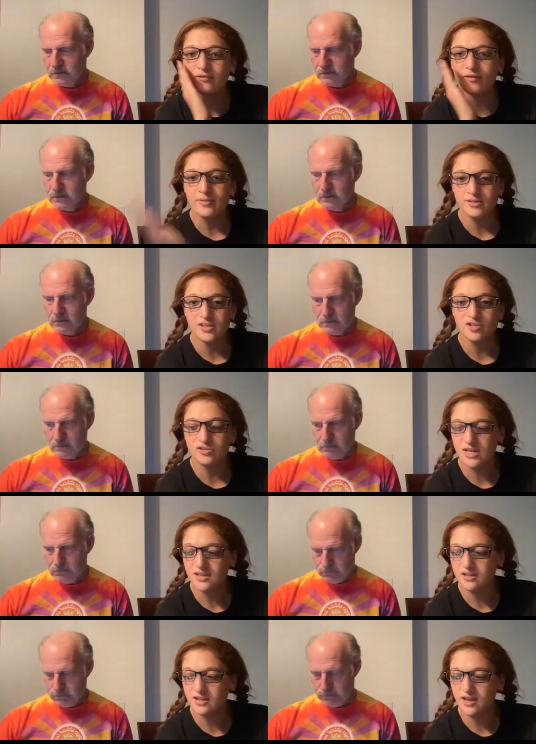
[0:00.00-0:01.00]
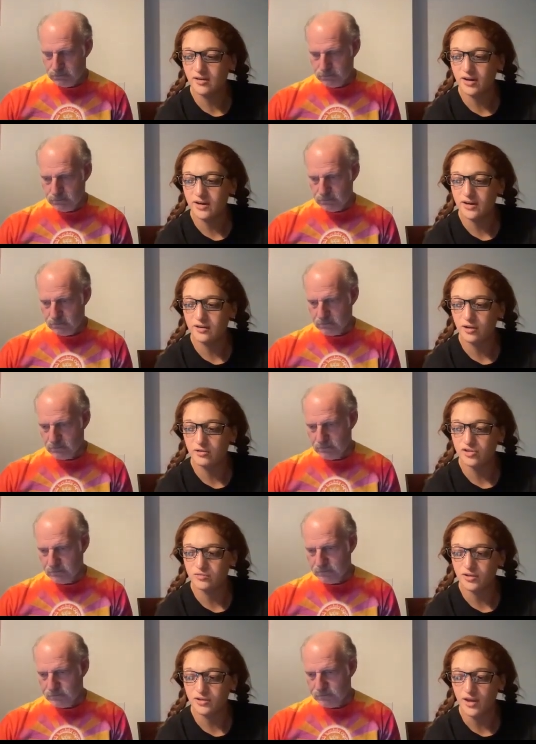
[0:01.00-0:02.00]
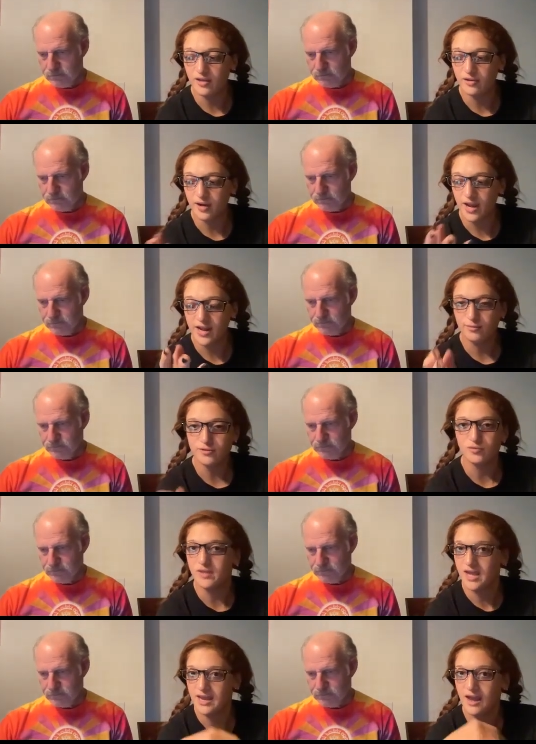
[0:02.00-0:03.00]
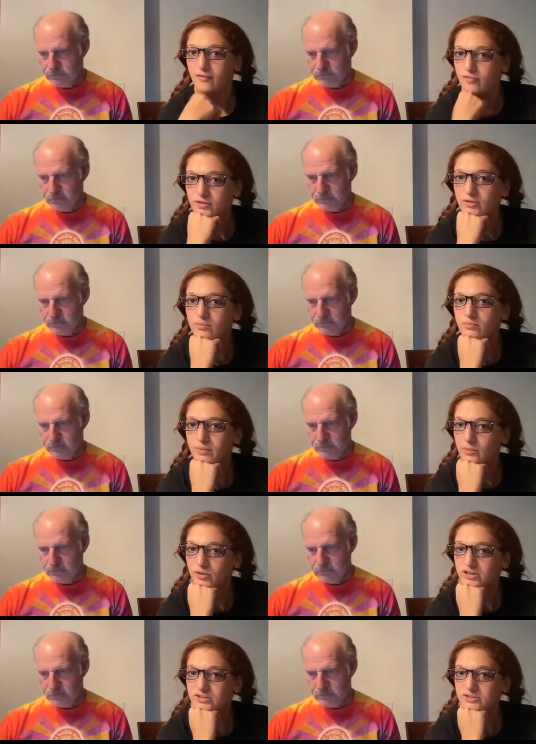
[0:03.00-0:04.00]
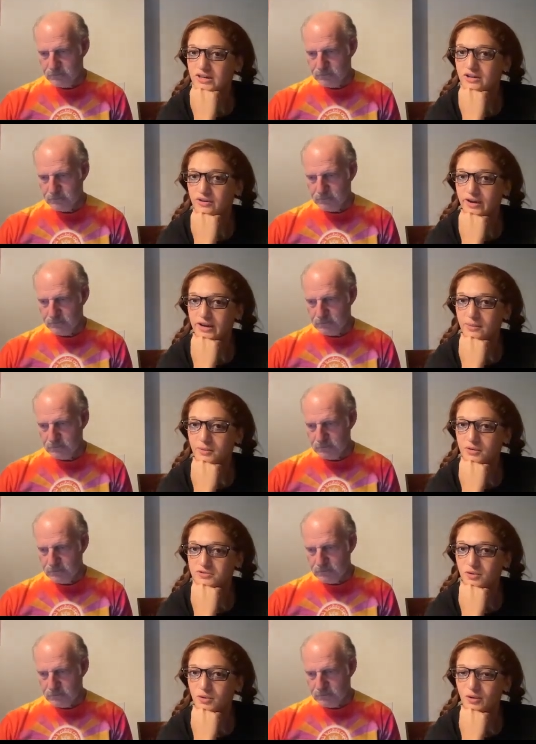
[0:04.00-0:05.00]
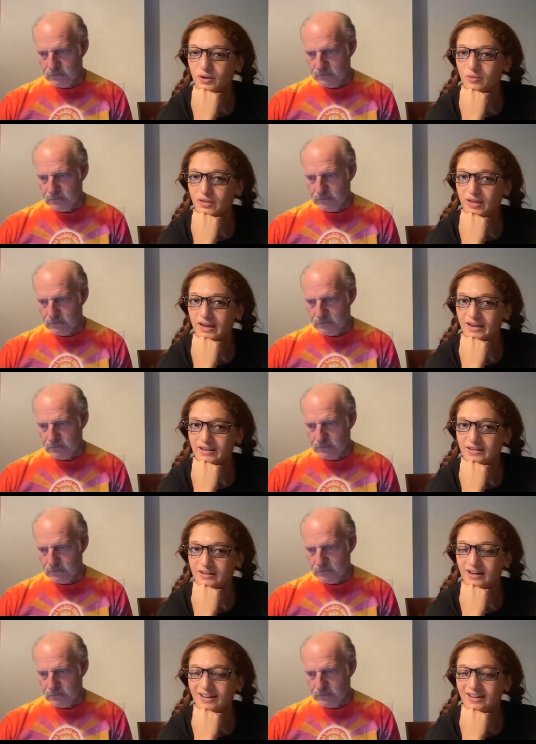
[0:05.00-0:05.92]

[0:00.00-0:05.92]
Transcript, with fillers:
Speaker 1: If, since you said that they're in an enclosure with other animals, will they ever bum rush the other animals, or will they